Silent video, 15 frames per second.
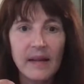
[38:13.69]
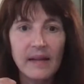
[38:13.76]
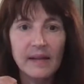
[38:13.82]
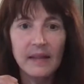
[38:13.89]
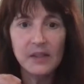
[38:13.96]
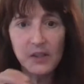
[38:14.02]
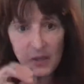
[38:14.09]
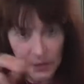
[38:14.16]

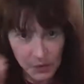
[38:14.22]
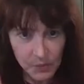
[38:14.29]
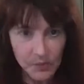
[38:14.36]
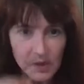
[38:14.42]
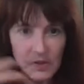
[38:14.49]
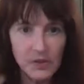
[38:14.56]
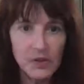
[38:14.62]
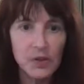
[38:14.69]
this
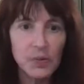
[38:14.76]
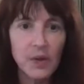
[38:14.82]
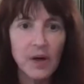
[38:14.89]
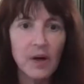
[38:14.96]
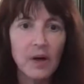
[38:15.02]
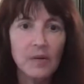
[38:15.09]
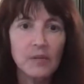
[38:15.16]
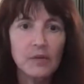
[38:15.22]
is
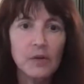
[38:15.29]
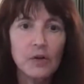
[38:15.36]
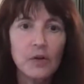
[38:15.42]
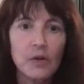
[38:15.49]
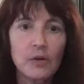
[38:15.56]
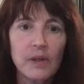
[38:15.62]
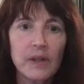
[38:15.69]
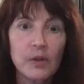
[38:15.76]
where
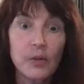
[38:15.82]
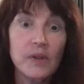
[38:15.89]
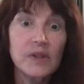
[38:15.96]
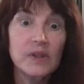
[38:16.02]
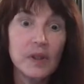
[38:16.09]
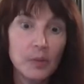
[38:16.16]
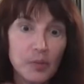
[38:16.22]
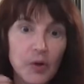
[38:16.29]

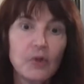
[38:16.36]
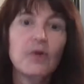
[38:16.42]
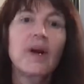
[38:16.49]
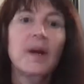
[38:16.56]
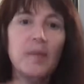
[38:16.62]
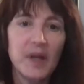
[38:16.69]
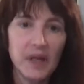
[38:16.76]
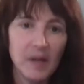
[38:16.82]
neuro-linguistic
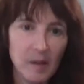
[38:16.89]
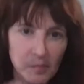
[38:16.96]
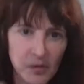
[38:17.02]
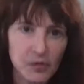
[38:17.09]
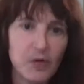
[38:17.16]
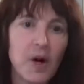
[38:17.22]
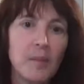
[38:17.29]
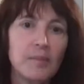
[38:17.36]
programming
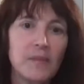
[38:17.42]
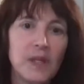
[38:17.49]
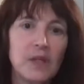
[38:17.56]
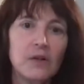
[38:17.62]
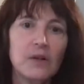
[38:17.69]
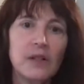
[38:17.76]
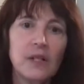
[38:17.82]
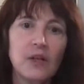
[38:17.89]
comes from,
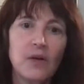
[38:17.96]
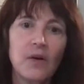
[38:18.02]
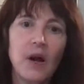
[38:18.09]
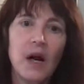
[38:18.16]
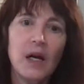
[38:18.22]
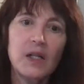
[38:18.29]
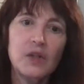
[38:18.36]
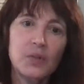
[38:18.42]
that your
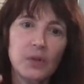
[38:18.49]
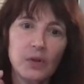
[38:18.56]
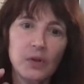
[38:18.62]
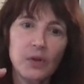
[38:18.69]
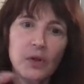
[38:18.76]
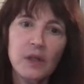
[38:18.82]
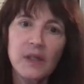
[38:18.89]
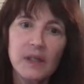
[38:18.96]
eyes will
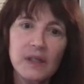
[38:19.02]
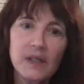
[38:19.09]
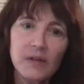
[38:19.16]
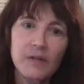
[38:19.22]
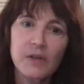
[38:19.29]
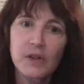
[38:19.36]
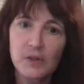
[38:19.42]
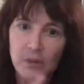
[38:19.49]
look in
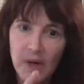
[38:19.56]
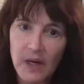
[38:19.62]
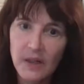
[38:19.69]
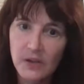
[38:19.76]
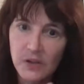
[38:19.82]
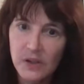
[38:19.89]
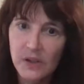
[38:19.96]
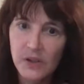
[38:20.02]
different
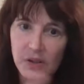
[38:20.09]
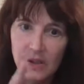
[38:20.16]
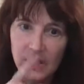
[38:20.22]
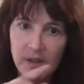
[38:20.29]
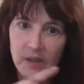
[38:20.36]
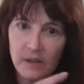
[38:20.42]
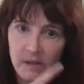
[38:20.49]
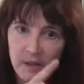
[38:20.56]
directions, and
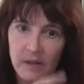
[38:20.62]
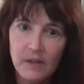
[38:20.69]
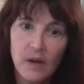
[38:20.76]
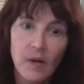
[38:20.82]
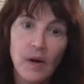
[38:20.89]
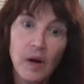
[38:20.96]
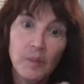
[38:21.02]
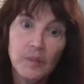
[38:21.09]
then,
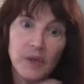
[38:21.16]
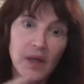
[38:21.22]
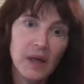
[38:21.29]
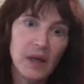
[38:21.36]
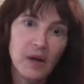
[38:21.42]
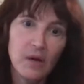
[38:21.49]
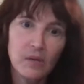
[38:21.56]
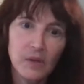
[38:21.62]
up,
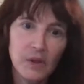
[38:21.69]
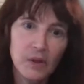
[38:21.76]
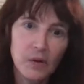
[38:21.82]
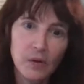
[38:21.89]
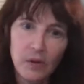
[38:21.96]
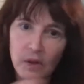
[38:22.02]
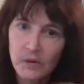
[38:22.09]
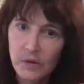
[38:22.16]
down,
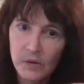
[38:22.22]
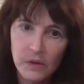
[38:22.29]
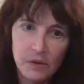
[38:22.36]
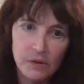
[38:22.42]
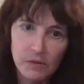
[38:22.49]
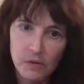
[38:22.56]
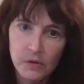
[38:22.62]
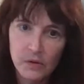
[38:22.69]
or
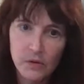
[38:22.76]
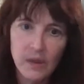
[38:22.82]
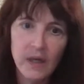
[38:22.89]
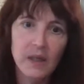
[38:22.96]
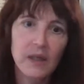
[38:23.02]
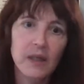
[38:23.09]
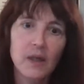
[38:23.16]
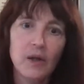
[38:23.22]

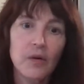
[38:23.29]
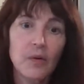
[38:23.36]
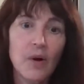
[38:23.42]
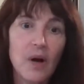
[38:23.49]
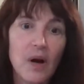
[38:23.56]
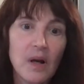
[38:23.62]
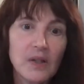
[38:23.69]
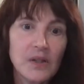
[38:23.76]
directly
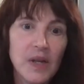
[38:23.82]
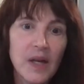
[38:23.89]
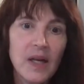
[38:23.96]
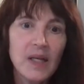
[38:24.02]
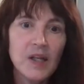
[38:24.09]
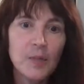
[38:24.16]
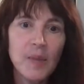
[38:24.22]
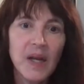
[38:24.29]
across,
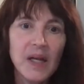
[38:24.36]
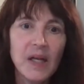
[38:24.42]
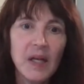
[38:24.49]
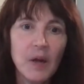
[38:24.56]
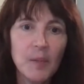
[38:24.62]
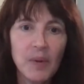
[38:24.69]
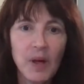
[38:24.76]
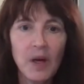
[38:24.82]

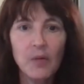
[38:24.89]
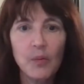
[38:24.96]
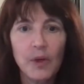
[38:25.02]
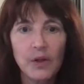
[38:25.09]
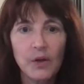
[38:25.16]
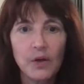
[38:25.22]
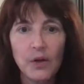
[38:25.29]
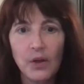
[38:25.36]
depending upon
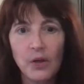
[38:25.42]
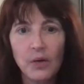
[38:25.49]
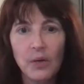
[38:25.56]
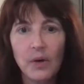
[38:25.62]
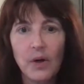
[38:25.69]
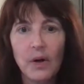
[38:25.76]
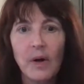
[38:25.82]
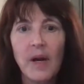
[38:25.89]
whether you
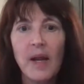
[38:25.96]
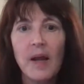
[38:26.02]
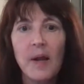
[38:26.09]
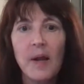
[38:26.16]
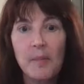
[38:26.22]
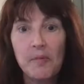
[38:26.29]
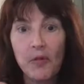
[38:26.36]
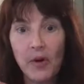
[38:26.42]
are
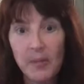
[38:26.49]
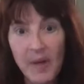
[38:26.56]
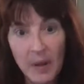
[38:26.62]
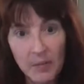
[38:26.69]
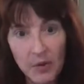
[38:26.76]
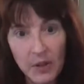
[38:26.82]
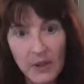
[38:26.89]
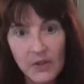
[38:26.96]

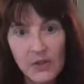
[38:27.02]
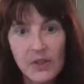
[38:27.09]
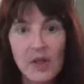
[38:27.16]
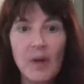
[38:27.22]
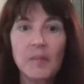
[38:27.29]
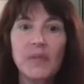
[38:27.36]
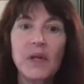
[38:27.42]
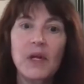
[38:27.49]
remembering
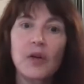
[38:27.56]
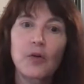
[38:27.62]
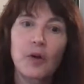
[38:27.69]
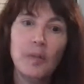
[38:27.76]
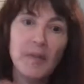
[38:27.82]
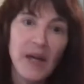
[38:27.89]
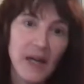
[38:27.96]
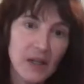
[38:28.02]
something or
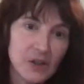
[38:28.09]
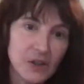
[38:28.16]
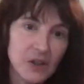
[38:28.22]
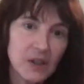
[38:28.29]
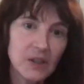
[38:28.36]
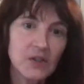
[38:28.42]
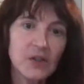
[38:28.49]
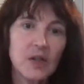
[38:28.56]

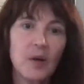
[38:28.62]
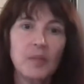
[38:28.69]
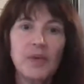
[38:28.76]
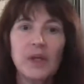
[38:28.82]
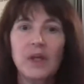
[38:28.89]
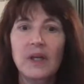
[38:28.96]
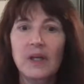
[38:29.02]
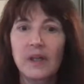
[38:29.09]
imagining
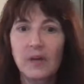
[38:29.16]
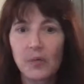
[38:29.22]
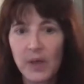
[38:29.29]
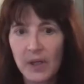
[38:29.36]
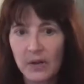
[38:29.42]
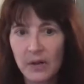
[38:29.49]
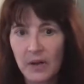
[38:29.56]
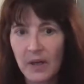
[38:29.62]
something, and
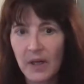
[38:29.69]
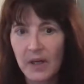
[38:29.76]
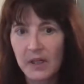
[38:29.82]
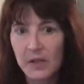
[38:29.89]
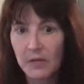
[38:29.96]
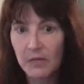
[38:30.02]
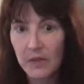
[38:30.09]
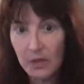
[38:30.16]
whether or not
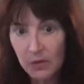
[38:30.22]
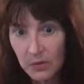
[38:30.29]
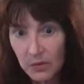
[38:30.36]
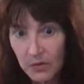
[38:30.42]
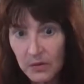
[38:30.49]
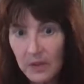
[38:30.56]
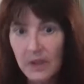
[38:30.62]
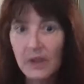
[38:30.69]
it's a visual
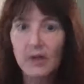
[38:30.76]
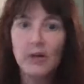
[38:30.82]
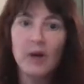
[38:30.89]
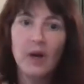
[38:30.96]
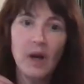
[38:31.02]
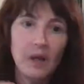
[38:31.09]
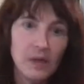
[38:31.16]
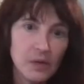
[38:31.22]
thing or an
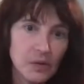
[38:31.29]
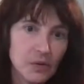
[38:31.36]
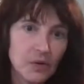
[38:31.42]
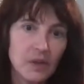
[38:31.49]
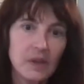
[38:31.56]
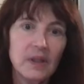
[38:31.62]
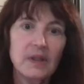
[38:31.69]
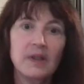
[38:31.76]

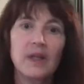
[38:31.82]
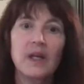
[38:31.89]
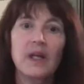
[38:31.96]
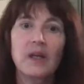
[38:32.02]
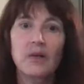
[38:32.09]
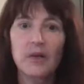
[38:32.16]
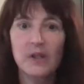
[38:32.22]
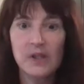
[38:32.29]
auditory
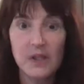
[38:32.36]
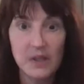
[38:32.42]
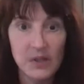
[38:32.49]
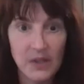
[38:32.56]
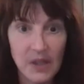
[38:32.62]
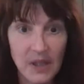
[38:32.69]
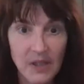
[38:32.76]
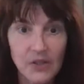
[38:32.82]
thing or a
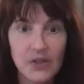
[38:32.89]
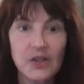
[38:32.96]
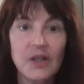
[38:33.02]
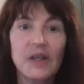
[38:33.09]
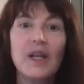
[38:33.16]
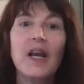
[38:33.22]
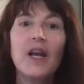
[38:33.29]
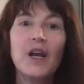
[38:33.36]

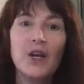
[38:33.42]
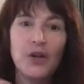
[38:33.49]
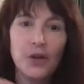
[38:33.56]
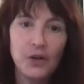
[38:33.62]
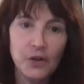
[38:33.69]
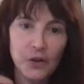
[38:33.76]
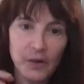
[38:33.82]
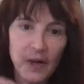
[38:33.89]
sensation.
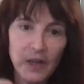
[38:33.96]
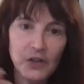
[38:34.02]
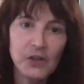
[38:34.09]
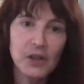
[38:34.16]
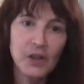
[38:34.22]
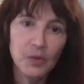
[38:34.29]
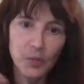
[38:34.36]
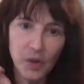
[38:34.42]
You
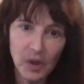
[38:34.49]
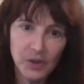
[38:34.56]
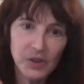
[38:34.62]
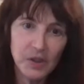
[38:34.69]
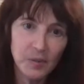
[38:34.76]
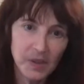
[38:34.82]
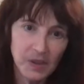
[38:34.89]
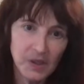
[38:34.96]
actually can watch
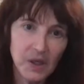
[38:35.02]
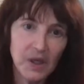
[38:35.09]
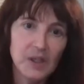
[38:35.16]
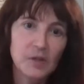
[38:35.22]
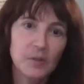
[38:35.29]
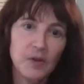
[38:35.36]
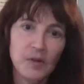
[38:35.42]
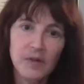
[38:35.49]
somebody's
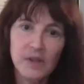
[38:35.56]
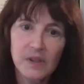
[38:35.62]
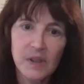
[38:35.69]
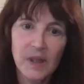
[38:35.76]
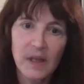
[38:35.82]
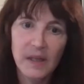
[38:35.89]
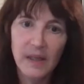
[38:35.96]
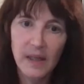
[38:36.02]
eyes move,
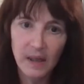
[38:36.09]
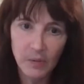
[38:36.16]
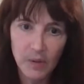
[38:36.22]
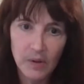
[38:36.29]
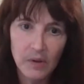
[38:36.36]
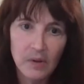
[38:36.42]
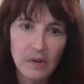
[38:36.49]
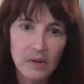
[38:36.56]
and they
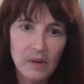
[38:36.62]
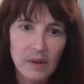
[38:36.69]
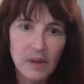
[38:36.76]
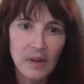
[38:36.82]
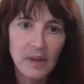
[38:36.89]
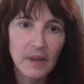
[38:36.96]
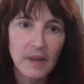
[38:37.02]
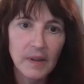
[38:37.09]
will
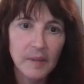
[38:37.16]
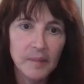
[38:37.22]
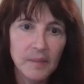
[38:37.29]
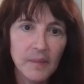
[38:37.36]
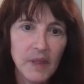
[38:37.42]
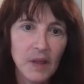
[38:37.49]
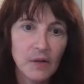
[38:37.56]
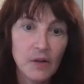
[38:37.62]

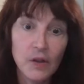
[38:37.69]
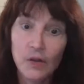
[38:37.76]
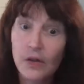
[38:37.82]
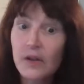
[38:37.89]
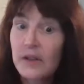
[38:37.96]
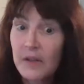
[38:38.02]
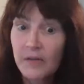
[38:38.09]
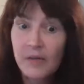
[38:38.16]
they'll
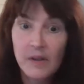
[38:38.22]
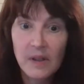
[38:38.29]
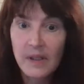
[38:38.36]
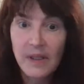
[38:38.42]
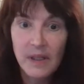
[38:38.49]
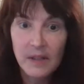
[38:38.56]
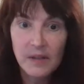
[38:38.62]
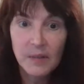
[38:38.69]
look
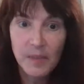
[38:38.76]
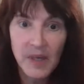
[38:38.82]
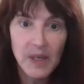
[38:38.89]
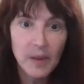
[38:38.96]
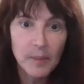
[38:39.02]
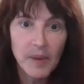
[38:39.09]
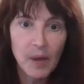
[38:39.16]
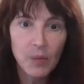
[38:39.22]
differently
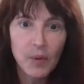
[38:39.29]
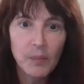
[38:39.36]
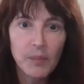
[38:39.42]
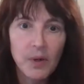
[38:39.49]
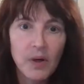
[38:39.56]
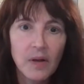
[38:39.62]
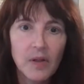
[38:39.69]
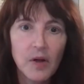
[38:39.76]
depending upon what
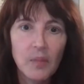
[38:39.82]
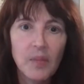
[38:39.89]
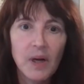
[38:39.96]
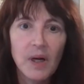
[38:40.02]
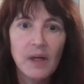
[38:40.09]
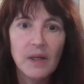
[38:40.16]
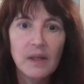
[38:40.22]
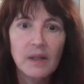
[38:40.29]
part of their
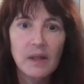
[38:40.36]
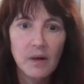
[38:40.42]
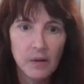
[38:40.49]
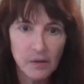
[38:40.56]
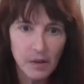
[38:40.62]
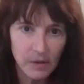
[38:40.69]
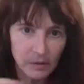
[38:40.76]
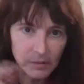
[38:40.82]
body or
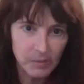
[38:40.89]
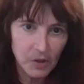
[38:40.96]
their